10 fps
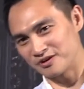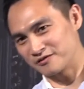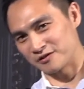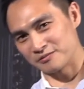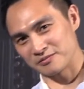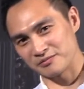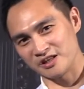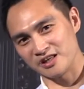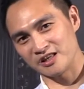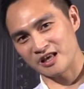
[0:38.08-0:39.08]
from
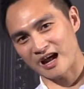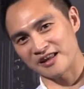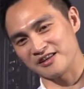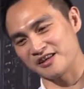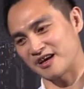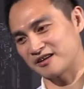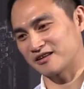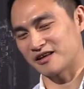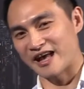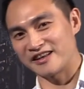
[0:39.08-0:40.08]
Mini
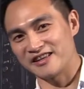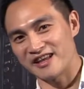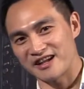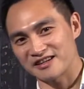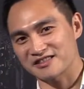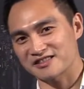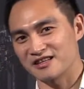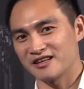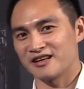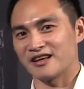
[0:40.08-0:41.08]
ITX,
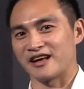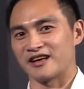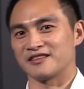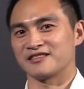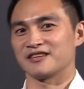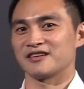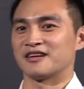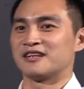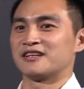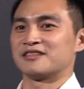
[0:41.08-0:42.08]
and uh,
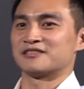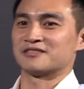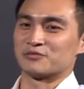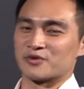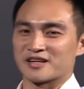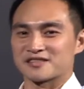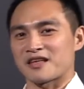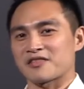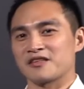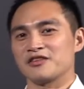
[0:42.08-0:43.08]
we got
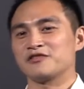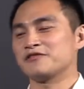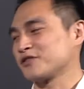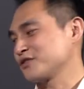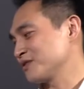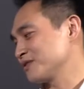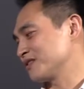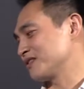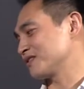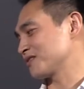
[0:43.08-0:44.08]
something new for you.
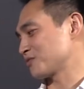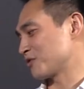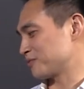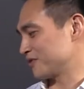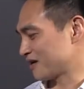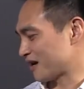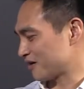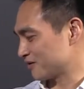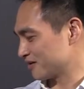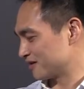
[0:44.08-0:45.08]
This will be
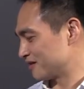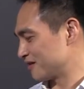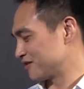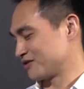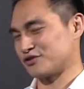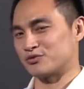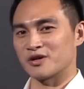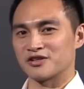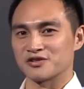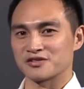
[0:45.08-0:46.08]
our new
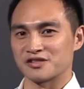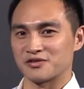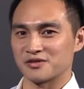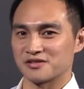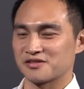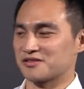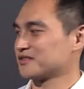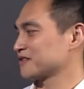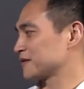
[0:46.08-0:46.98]
Ranger series.